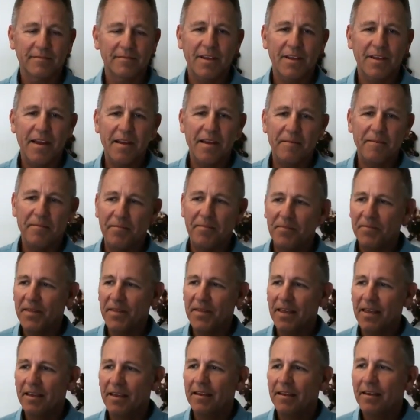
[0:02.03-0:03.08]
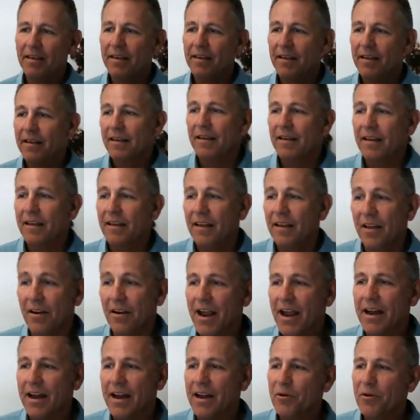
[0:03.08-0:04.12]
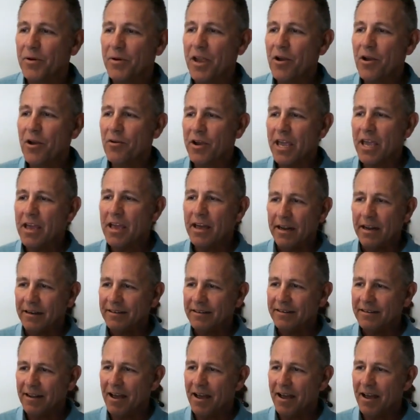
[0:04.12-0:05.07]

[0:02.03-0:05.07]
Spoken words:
Okay. All right, here we go again.